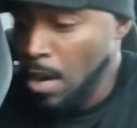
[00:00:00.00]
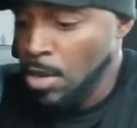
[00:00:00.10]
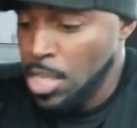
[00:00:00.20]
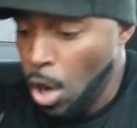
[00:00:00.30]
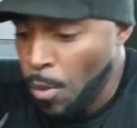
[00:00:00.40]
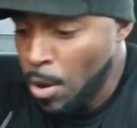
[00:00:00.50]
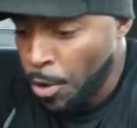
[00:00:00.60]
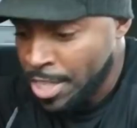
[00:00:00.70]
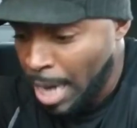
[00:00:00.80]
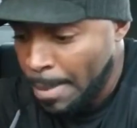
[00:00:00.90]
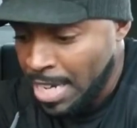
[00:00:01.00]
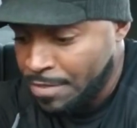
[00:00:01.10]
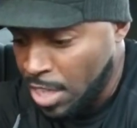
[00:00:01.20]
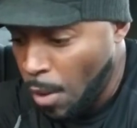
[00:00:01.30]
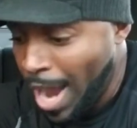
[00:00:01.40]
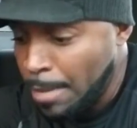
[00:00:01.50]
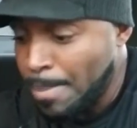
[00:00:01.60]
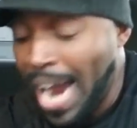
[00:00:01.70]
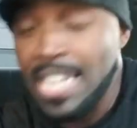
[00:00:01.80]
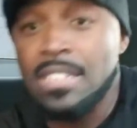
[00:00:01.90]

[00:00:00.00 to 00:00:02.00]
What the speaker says: You know, we're dumb enough to go out and buy